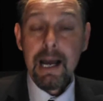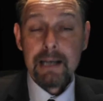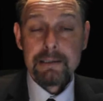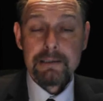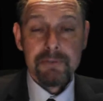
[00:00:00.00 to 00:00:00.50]

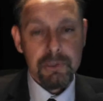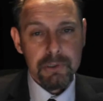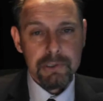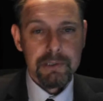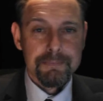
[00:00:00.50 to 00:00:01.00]
And, of
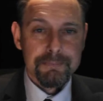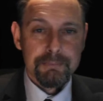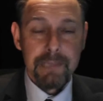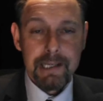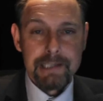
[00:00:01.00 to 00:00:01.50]
course,
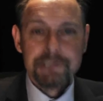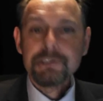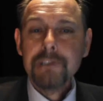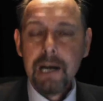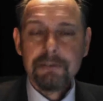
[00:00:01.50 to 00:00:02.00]
please
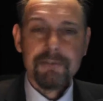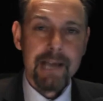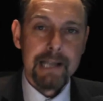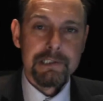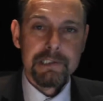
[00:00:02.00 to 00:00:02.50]
don't
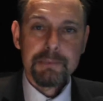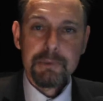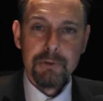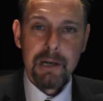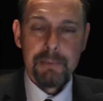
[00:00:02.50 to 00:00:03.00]
forget to
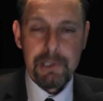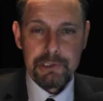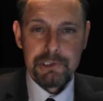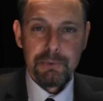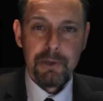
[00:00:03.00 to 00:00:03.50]
subscribe
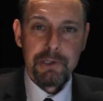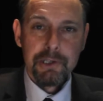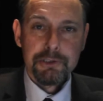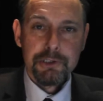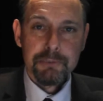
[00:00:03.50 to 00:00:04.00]
to our
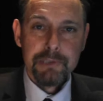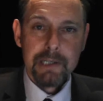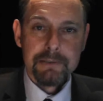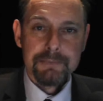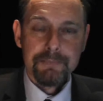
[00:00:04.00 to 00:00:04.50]
YouTube
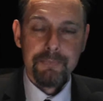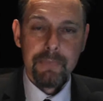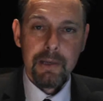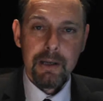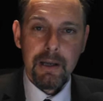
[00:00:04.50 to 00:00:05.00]
channel.
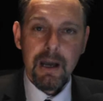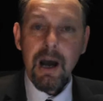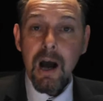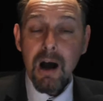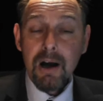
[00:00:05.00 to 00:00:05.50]

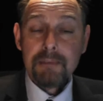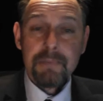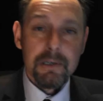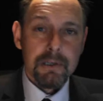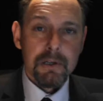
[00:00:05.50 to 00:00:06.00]
I'm
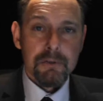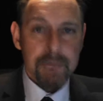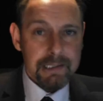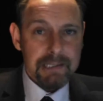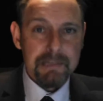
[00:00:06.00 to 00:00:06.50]

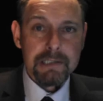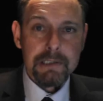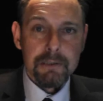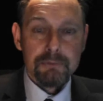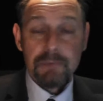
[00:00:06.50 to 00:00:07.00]
Rick
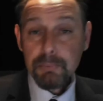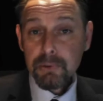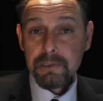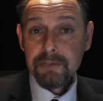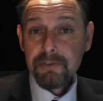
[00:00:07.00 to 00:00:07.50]
Timmis,
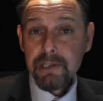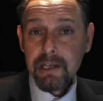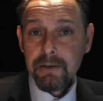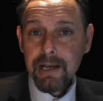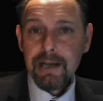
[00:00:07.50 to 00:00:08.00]
reporting for
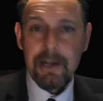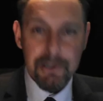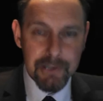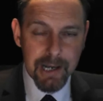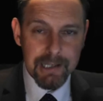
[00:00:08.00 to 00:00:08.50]
ThEUnit
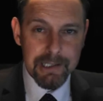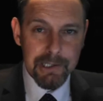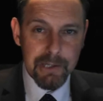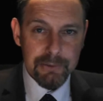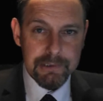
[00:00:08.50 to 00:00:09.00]
Nightly
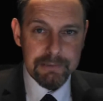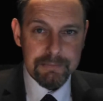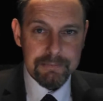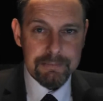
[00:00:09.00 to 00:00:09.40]
News.